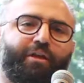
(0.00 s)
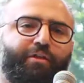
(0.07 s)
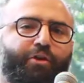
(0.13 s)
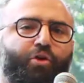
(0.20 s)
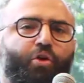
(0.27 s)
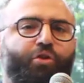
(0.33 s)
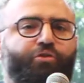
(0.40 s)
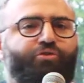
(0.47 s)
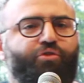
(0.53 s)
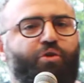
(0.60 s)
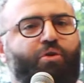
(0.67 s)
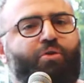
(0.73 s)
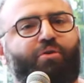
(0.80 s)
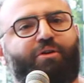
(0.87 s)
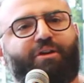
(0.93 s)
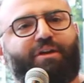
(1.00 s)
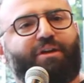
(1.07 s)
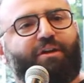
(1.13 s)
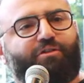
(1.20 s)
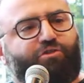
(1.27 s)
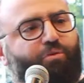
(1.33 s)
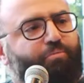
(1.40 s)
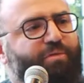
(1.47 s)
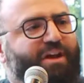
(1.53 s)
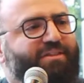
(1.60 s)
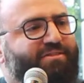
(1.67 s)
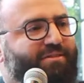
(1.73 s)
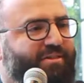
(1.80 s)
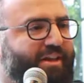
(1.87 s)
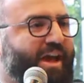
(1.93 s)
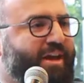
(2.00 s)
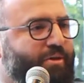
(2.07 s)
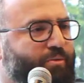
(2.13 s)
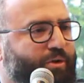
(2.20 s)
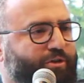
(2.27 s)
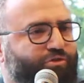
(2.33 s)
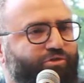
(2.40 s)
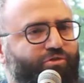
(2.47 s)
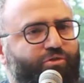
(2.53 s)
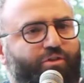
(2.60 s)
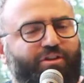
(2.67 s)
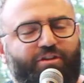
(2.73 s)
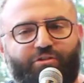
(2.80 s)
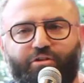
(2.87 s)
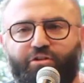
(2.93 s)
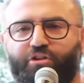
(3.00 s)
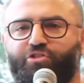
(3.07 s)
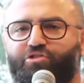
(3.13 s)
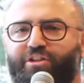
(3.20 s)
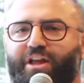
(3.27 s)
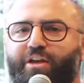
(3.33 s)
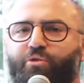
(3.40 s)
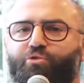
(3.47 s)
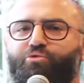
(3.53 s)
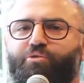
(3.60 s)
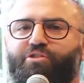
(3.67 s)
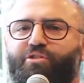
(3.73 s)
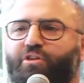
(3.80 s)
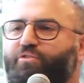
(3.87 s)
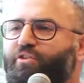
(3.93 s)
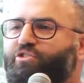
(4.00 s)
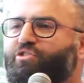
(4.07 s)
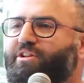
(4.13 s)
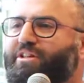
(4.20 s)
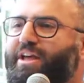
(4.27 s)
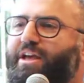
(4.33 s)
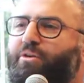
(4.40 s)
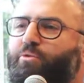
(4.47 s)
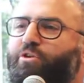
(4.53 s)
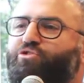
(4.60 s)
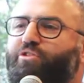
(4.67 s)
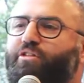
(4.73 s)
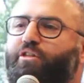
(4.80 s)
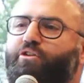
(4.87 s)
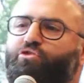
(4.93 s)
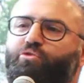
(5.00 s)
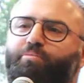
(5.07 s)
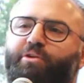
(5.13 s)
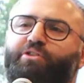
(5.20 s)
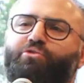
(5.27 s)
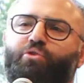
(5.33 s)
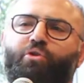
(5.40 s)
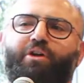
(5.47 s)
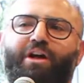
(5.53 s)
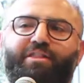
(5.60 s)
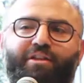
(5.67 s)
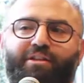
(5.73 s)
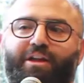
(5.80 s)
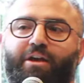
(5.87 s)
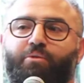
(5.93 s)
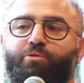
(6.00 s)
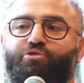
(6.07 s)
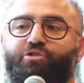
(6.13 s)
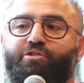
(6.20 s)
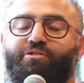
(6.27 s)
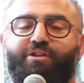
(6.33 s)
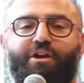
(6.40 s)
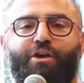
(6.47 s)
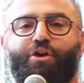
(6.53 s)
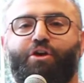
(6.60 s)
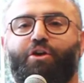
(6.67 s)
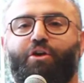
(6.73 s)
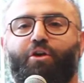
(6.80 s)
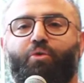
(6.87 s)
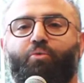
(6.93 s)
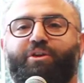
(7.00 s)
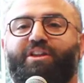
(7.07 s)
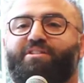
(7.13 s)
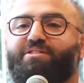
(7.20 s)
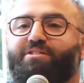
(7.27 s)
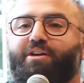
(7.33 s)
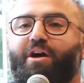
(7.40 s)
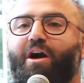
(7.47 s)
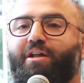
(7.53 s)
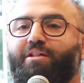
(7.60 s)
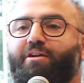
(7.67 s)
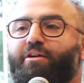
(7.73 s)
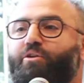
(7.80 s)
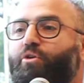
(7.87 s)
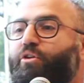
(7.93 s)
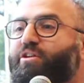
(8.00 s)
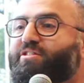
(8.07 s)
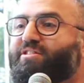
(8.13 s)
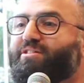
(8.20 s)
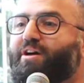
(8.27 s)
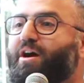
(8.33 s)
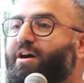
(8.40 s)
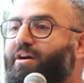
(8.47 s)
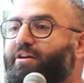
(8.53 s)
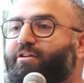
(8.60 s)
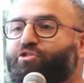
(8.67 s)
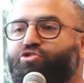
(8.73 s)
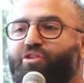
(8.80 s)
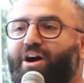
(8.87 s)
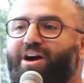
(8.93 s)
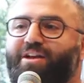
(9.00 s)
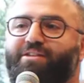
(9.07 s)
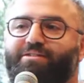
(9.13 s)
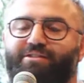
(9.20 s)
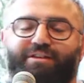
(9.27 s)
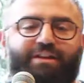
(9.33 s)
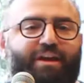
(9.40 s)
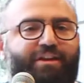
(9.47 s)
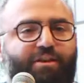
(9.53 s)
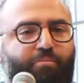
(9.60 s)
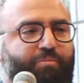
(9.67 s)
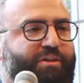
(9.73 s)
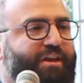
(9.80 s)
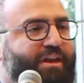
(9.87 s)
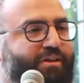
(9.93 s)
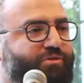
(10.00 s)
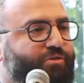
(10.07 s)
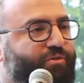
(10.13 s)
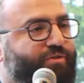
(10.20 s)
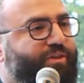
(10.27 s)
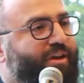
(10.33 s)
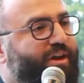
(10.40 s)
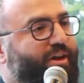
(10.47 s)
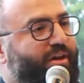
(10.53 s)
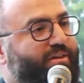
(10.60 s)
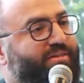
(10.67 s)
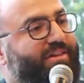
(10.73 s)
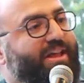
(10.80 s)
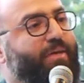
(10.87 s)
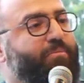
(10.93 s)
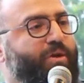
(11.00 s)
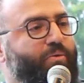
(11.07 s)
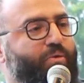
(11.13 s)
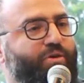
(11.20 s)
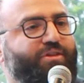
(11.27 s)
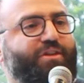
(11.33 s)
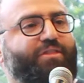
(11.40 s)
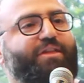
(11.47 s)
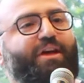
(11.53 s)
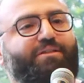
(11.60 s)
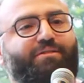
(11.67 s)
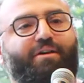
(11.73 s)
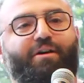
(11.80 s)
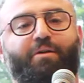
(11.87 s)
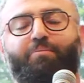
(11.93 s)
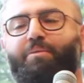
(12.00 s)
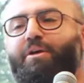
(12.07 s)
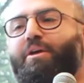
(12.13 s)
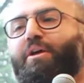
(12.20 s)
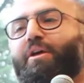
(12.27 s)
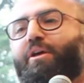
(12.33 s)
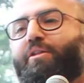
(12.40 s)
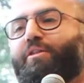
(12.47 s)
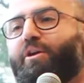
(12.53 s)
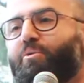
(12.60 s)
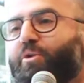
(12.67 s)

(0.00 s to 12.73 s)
They also suppressed language. So the Turkish language was the official language, and they suppressed all other languages. When a scholar or a star shines in any place of the Islamic world at that time, they